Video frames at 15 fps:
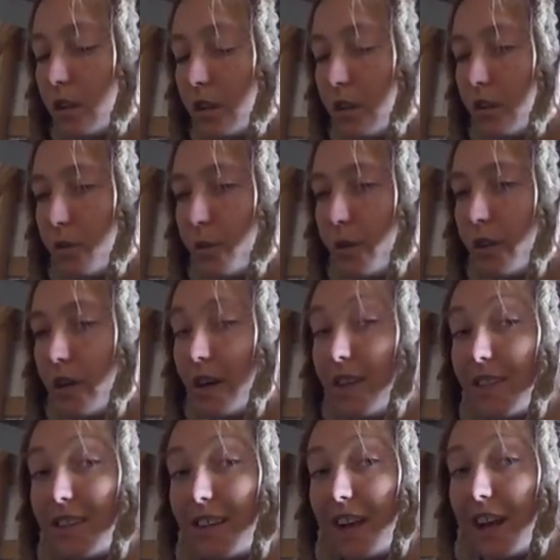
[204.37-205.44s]
going to
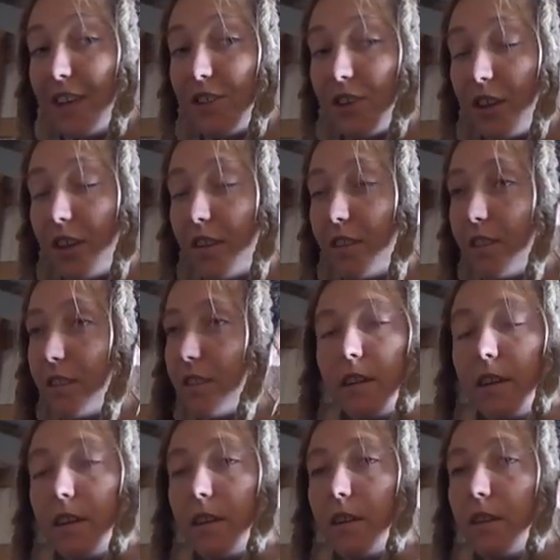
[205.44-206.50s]
winterize the engine,
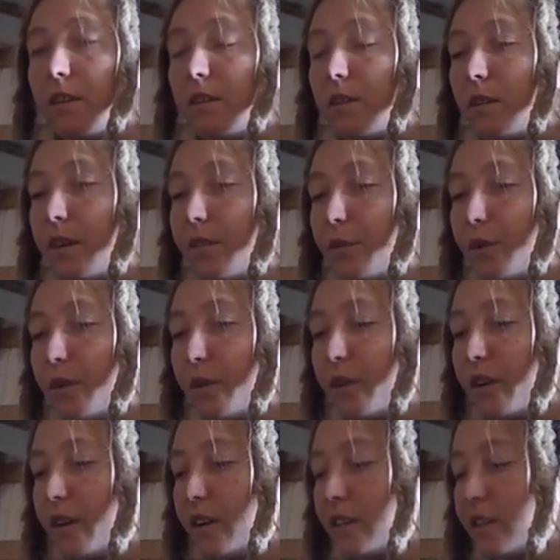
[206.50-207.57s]
and after we
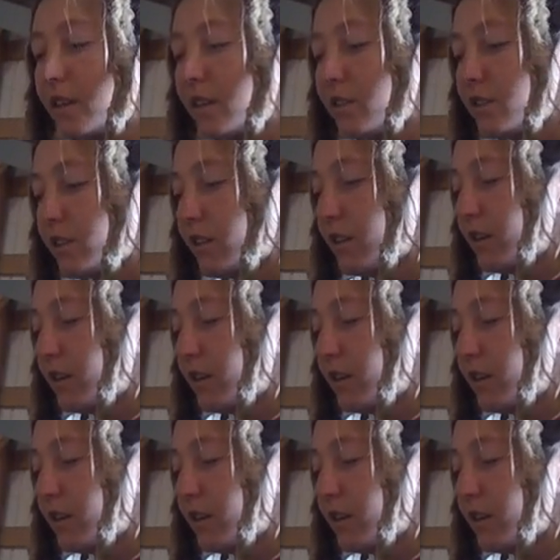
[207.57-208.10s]
winterize the engine,